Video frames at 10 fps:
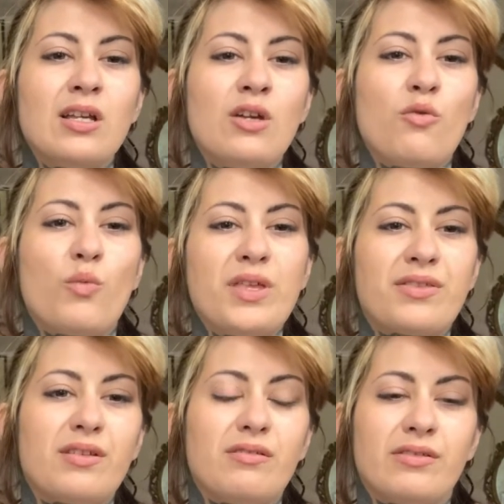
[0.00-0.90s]
with
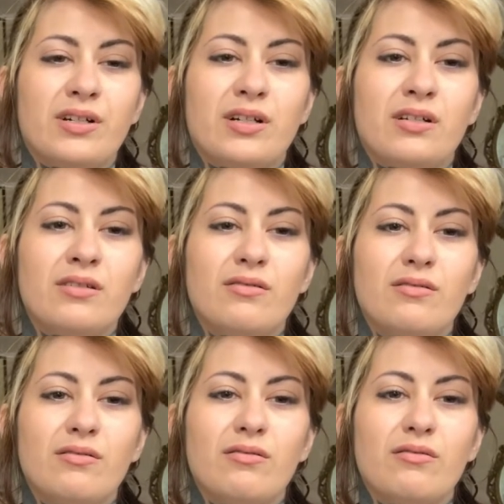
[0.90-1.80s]
the
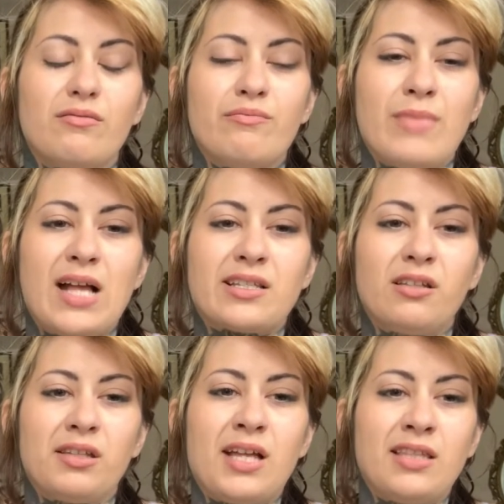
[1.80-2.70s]

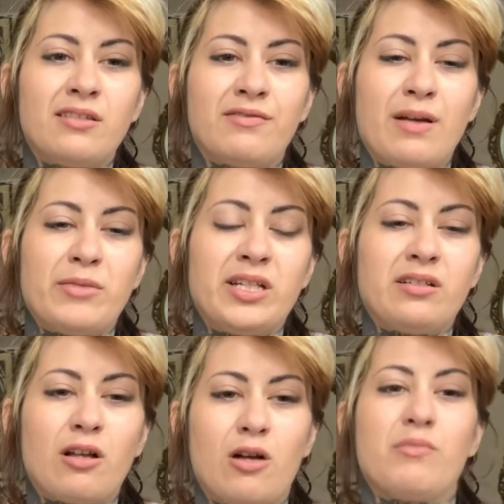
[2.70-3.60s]
masculine and the feminine
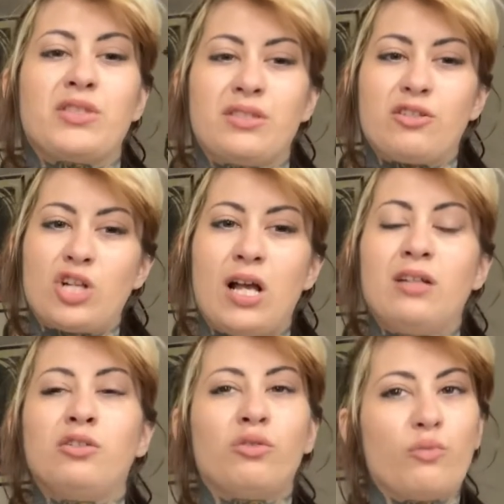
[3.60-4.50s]
comes the
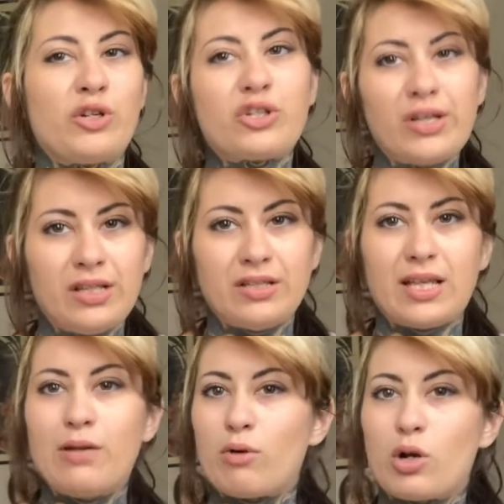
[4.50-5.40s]
child, which is
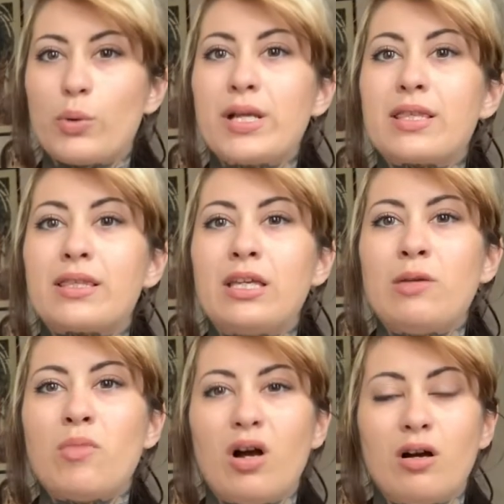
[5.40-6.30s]
a recurring
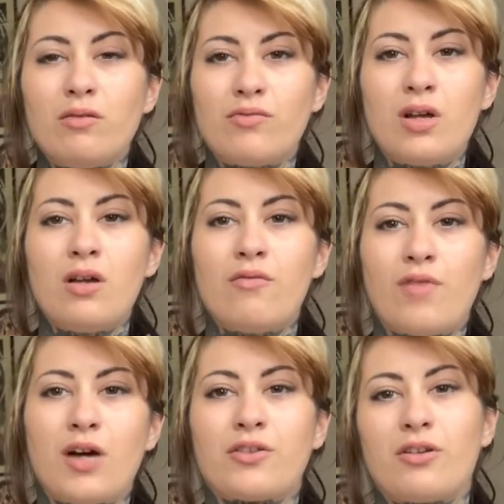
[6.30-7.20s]
theme of
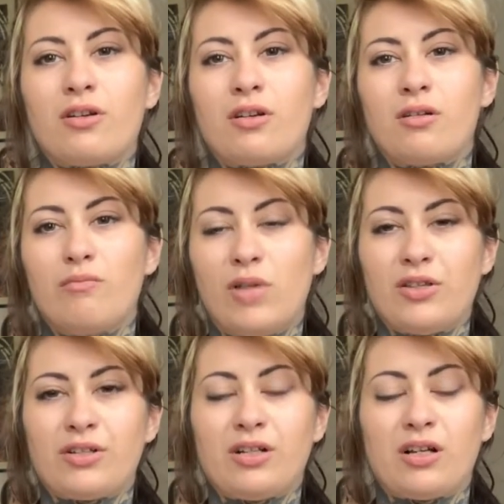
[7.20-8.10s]
father,
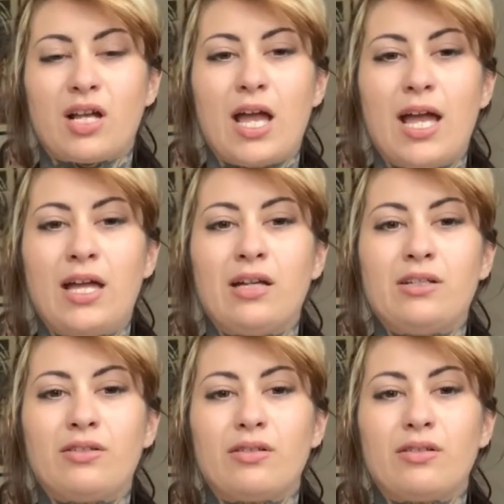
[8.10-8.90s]
mother, and